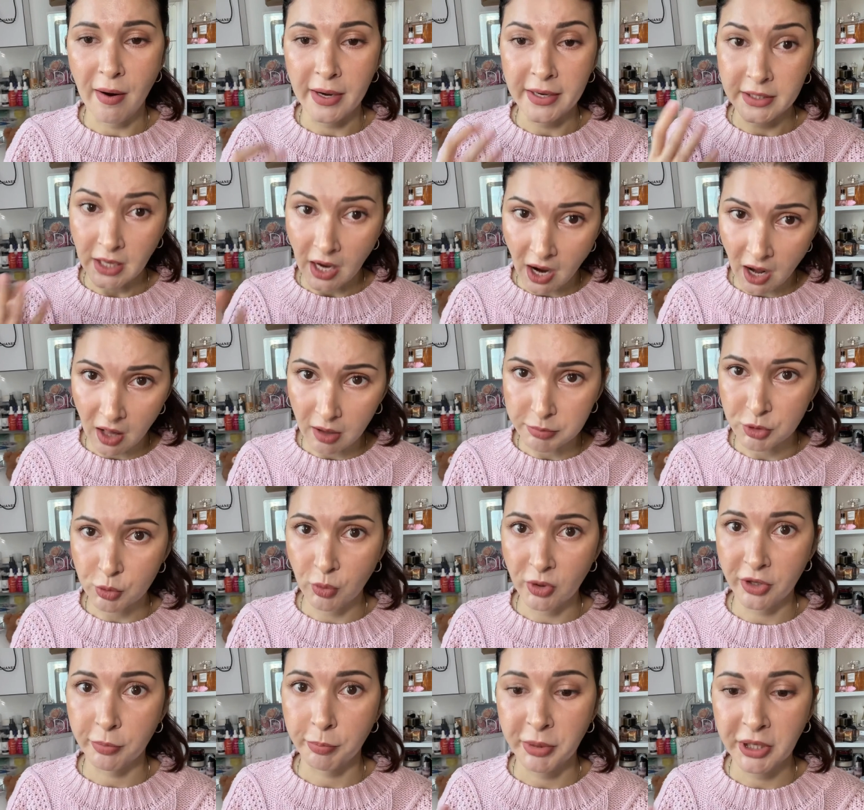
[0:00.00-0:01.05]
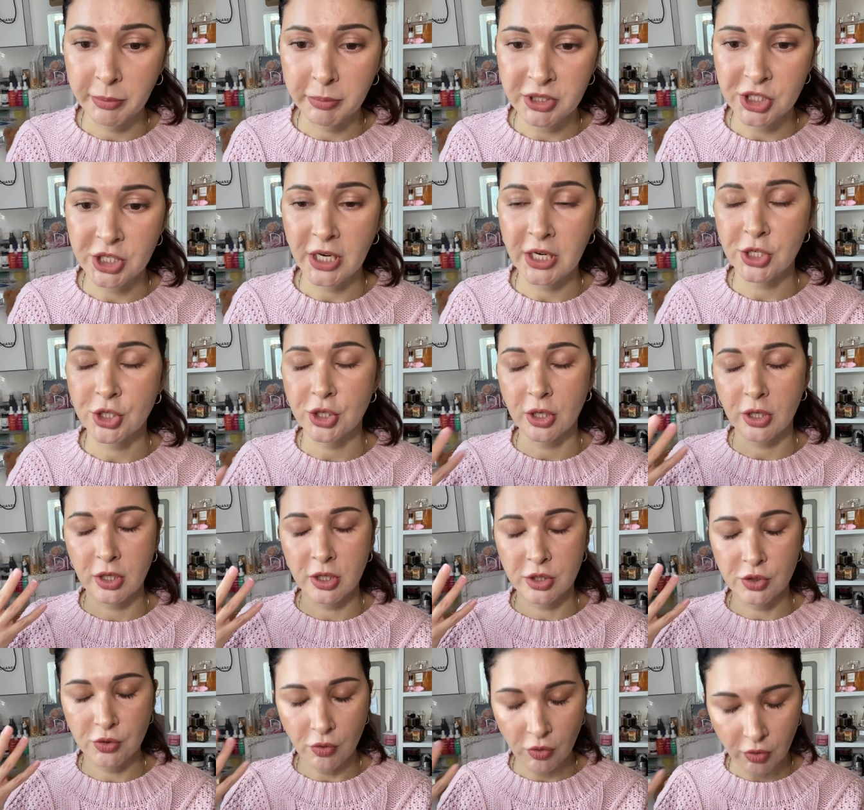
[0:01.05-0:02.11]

It helps with pigmentation,